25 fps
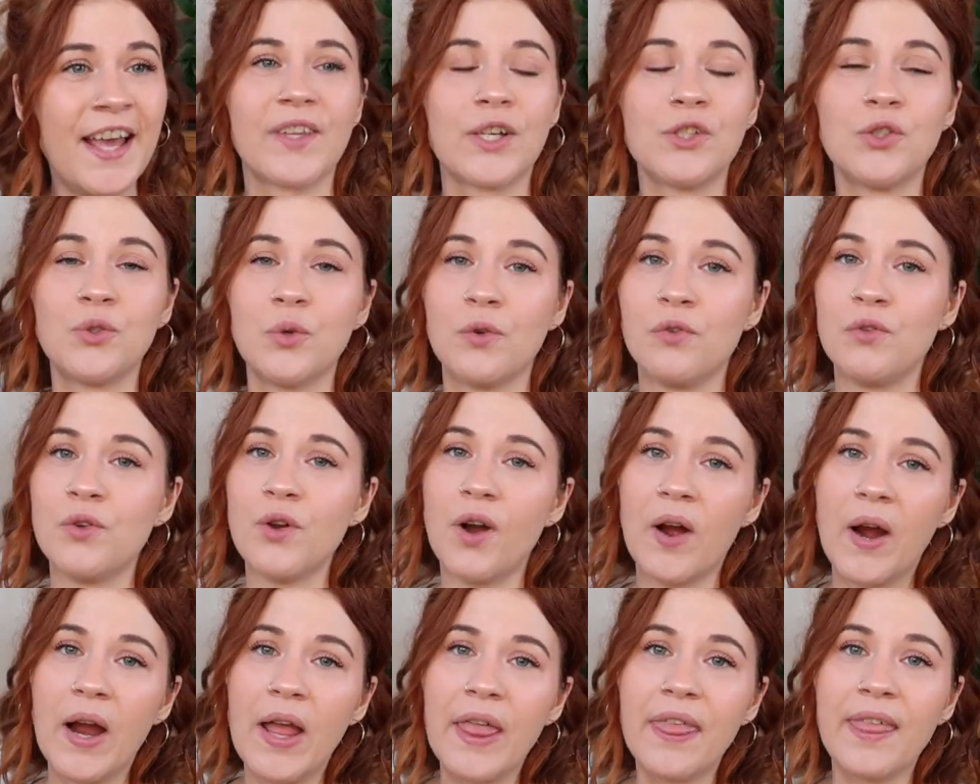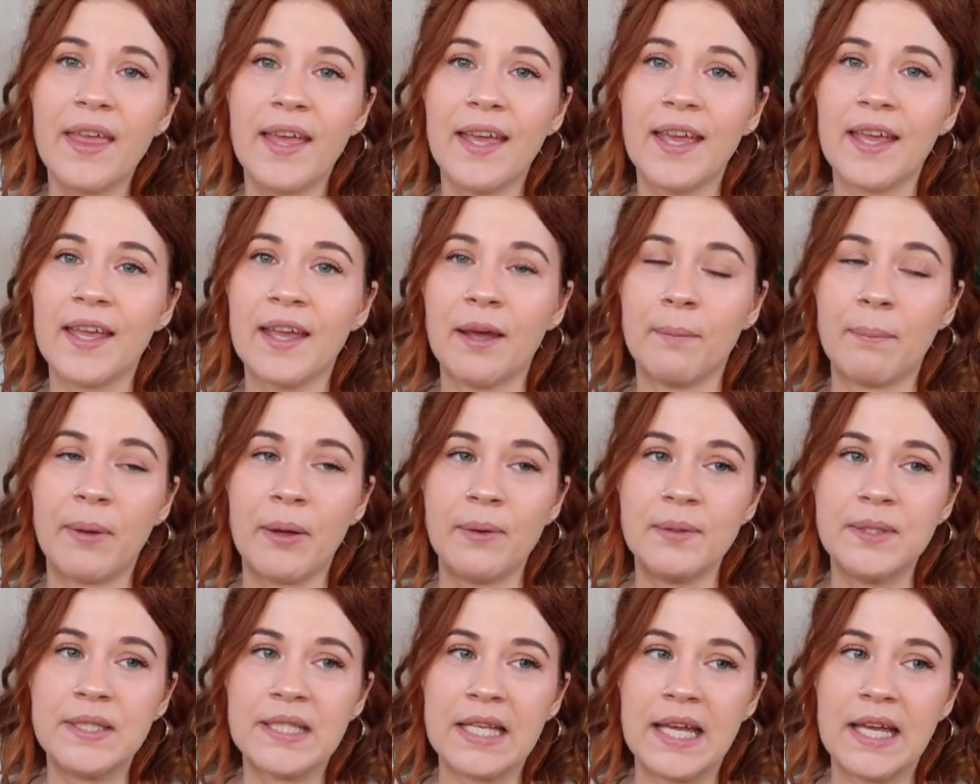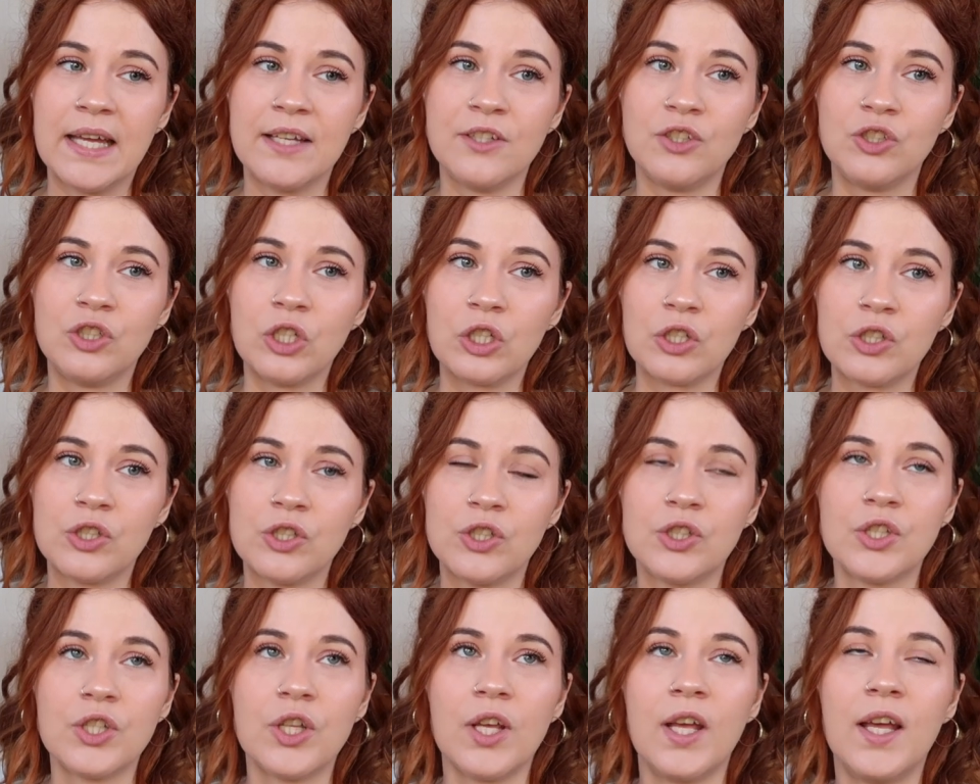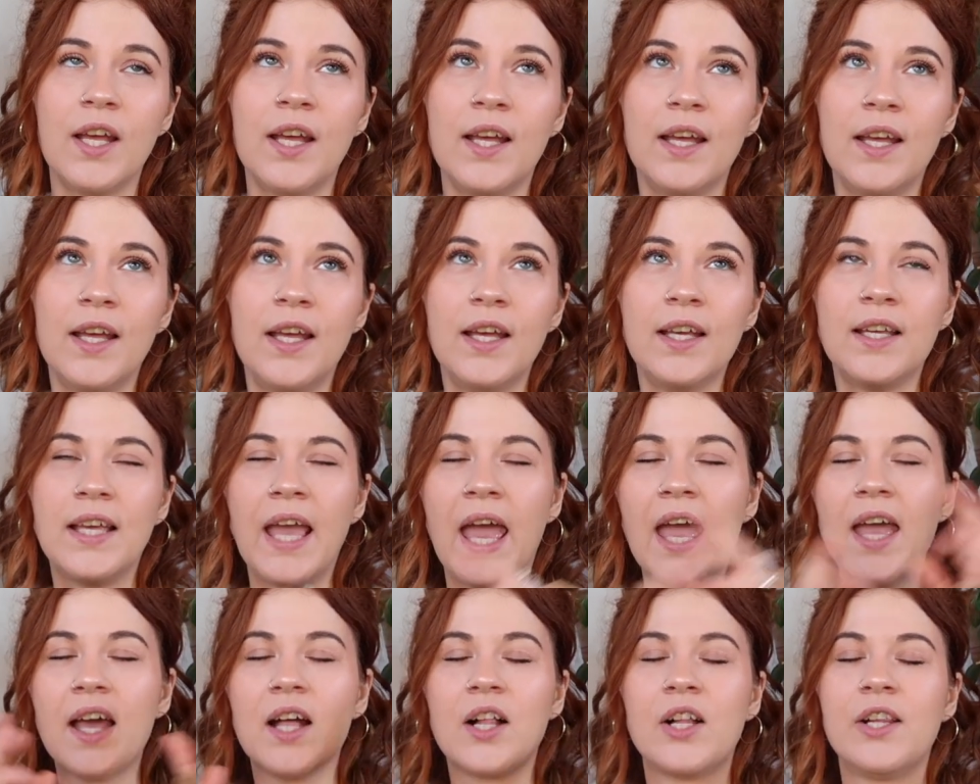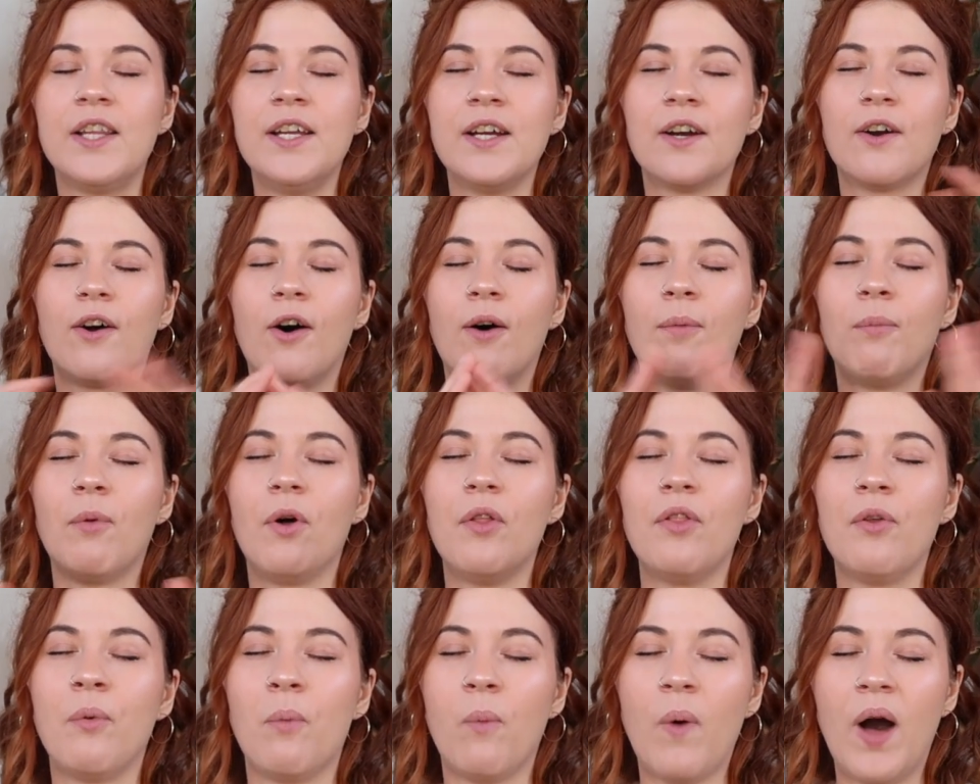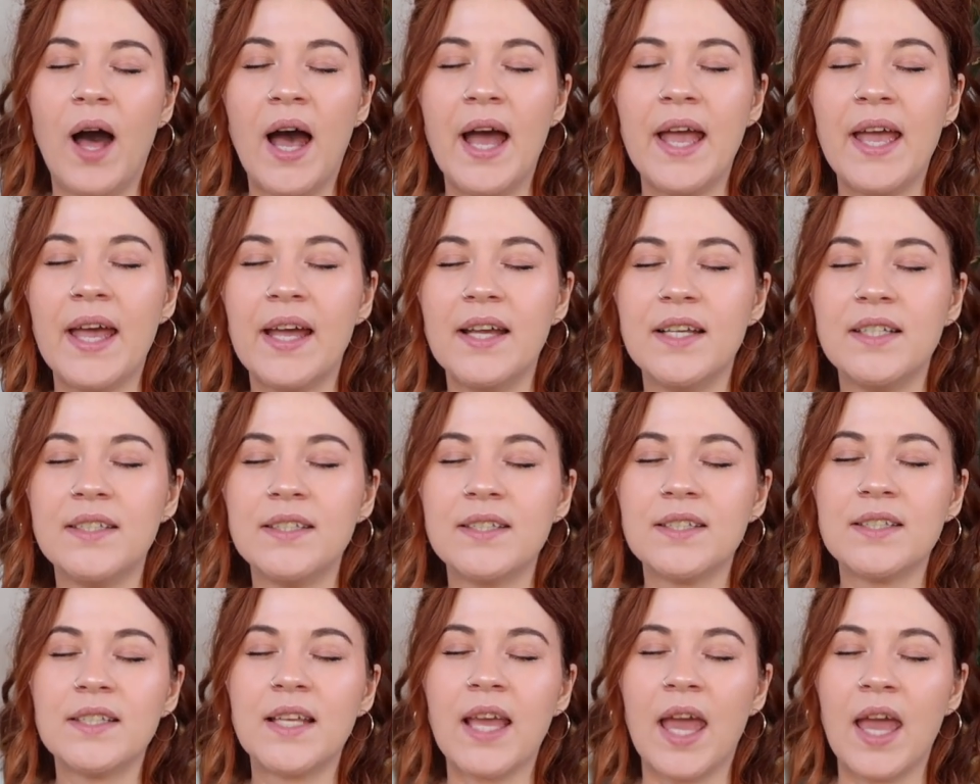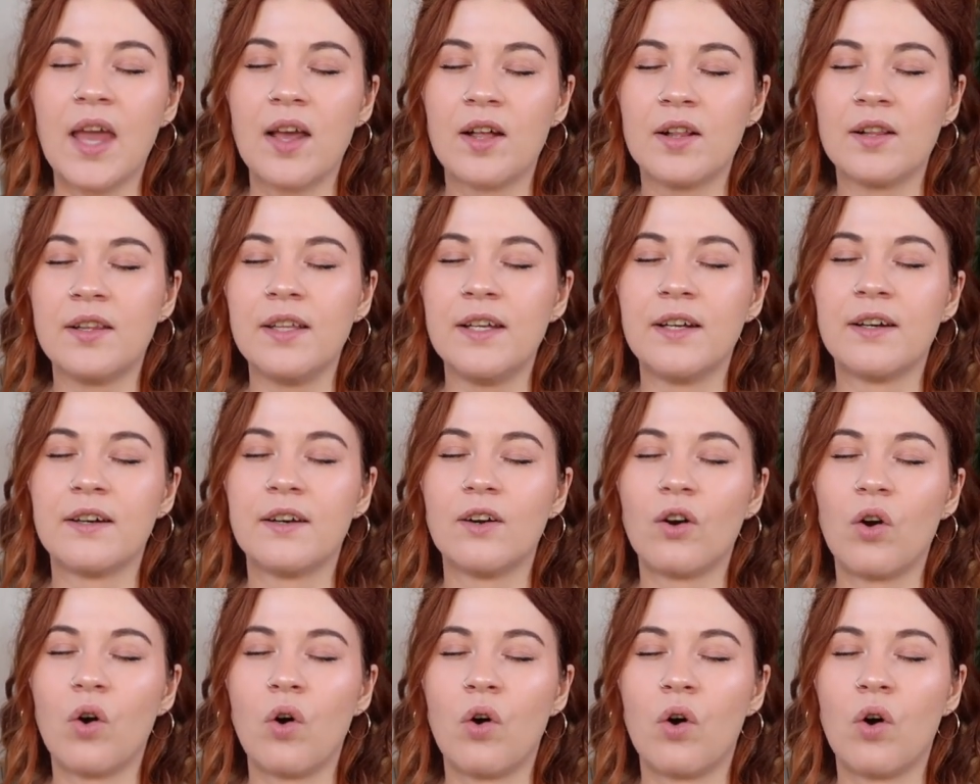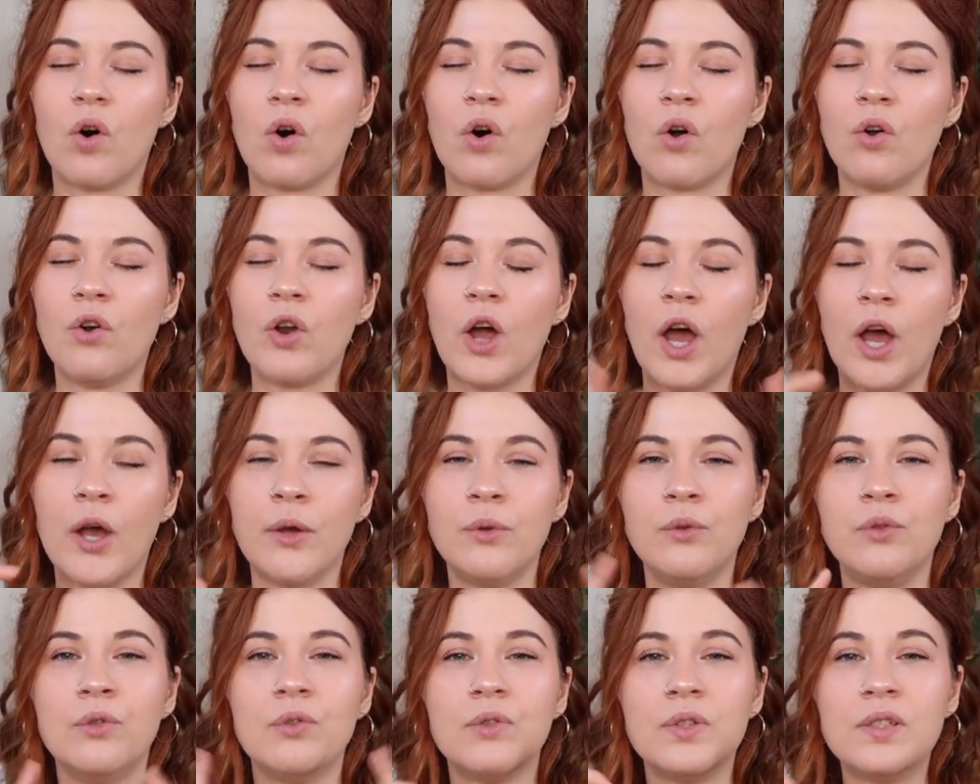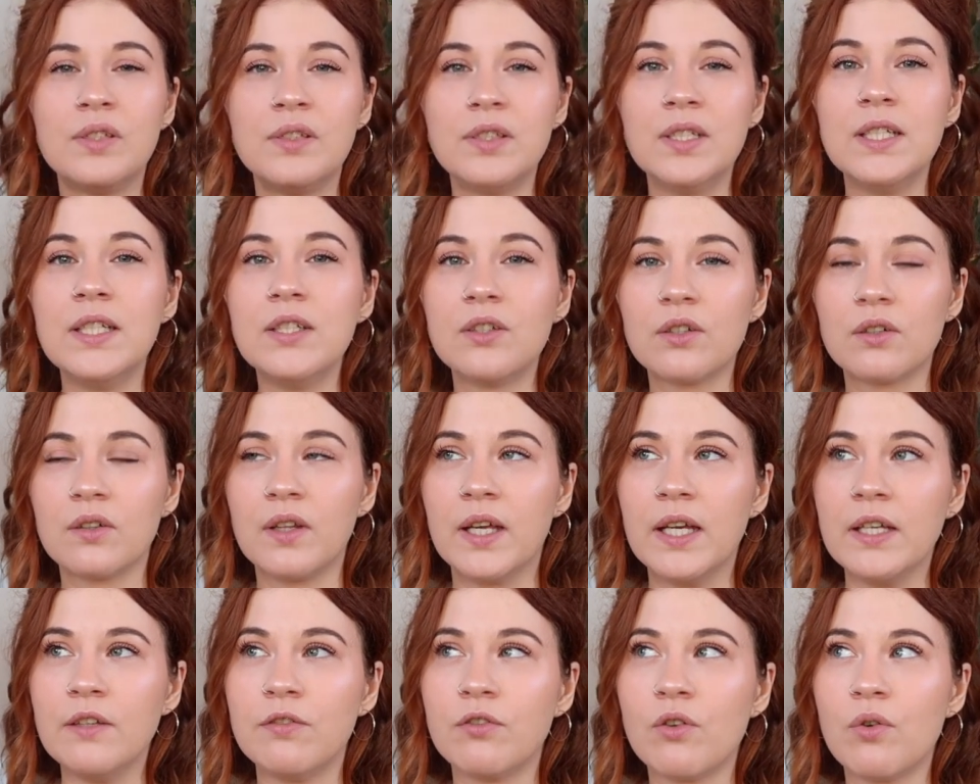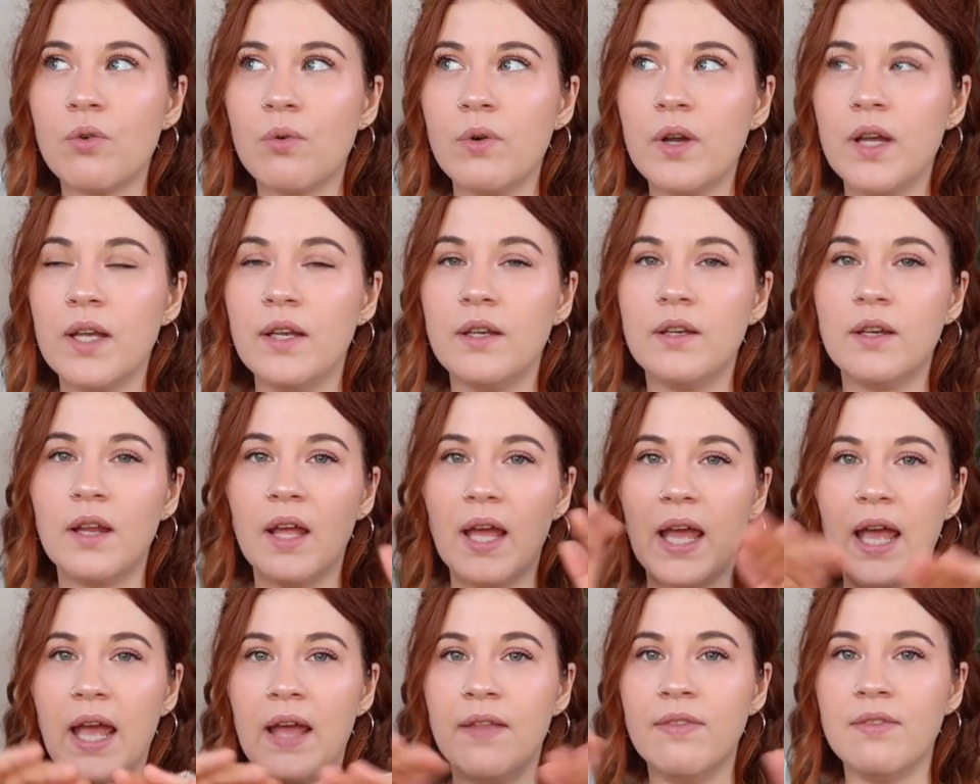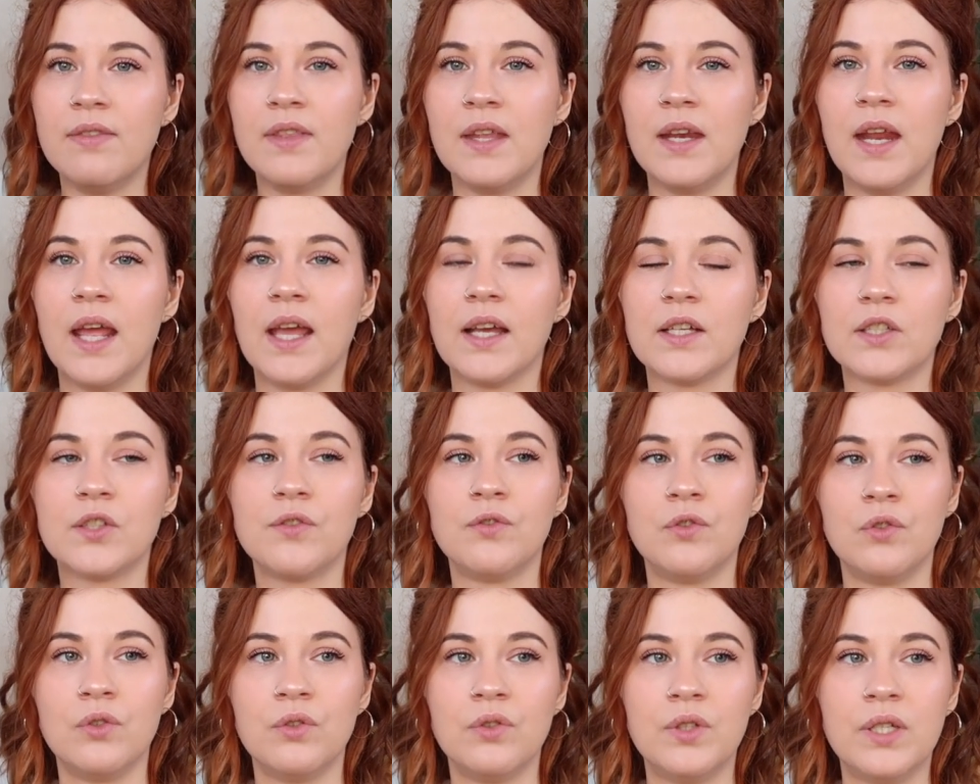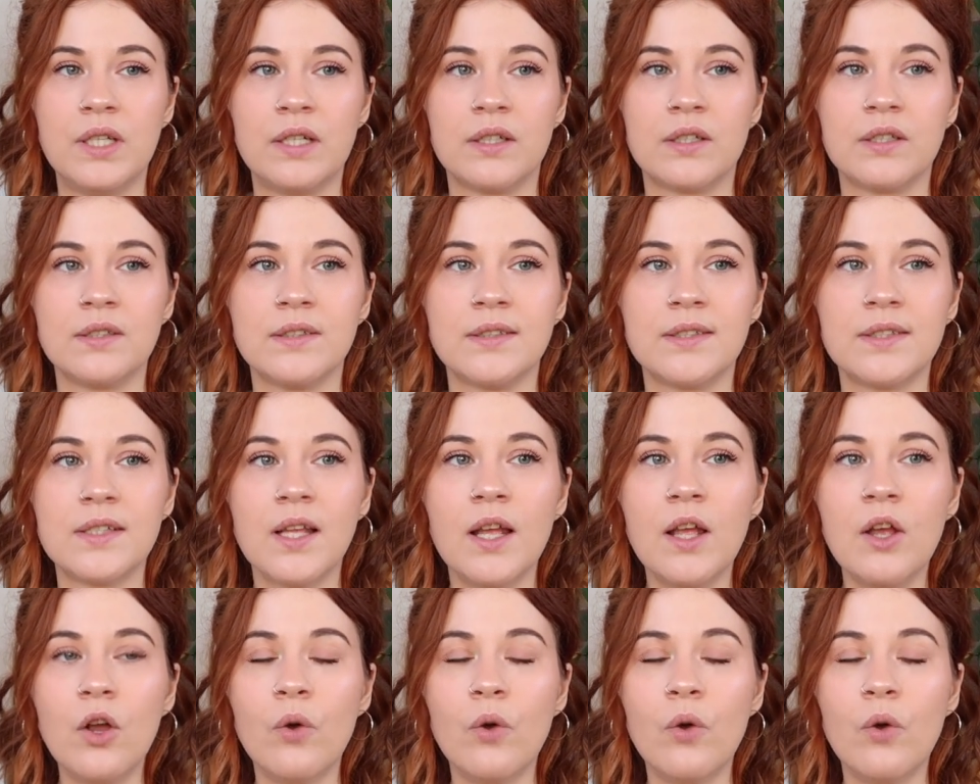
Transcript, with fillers: So if you are thinking about it, just get clear on what the why is, get clear on how you see your life going in the next few years.